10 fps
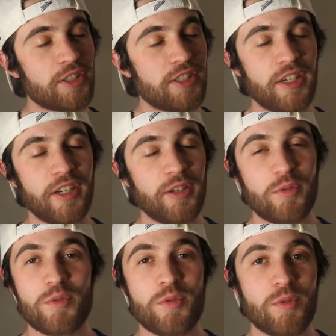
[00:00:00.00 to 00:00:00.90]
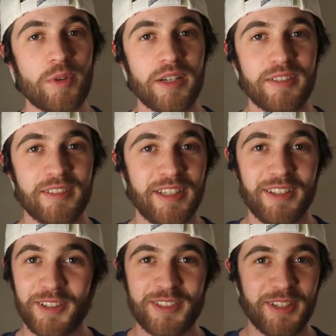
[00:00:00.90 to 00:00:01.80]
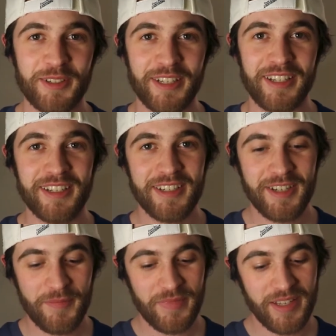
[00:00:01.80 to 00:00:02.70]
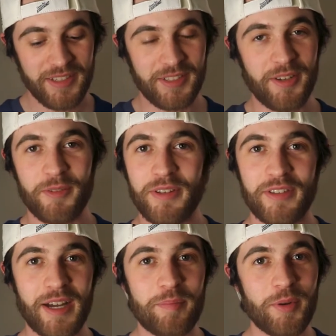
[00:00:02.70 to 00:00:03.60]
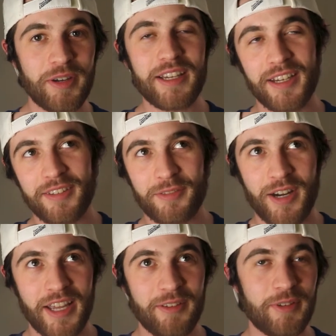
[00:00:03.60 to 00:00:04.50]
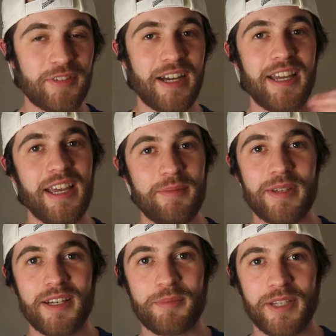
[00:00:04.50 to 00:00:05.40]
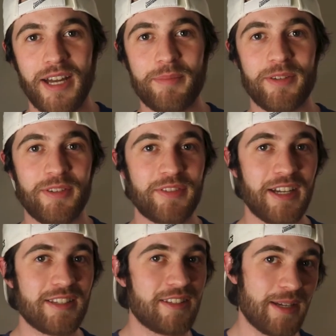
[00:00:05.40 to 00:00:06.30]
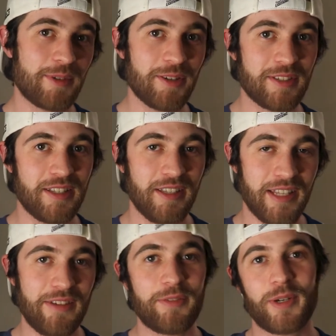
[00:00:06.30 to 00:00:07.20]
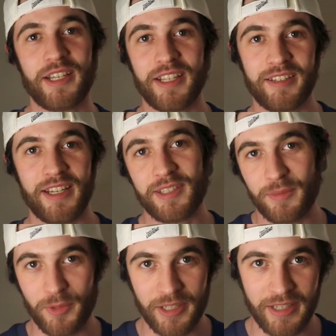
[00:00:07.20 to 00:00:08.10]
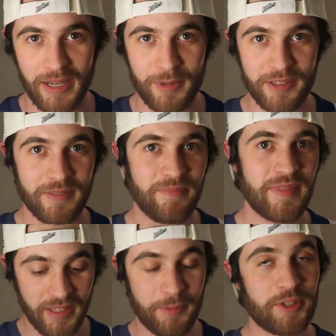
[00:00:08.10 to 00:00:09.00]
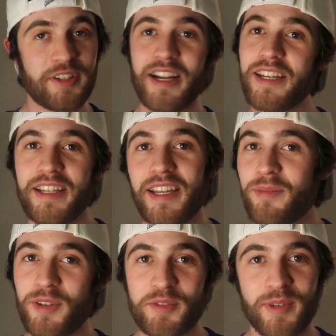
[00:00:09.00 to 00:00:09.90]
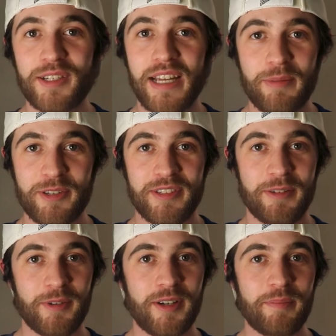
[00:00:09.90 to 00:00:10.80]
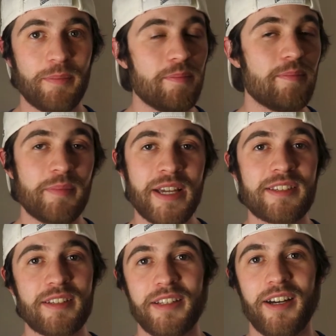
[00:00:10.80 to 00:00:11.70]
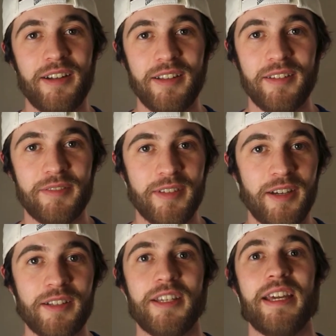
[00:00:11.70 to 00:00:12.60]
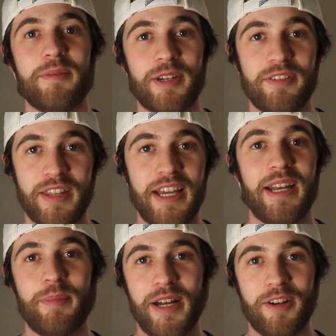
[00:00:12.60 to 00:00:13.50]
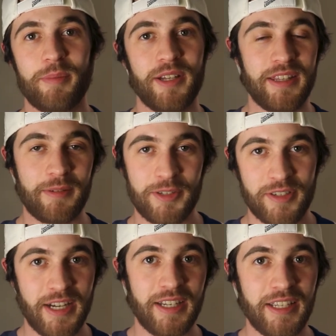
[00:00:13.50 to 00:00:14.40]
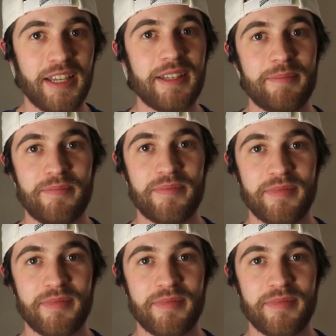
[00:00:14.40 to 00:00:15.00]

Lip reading: good. Ooh, it looks so good. So we've got Point on the right, we've got Hedman up top, and we've got Stamkos on the left where he can take some one-timers. They were trying to get him those one-timers. They were basically all game whenever they had a power play, they were trying to get him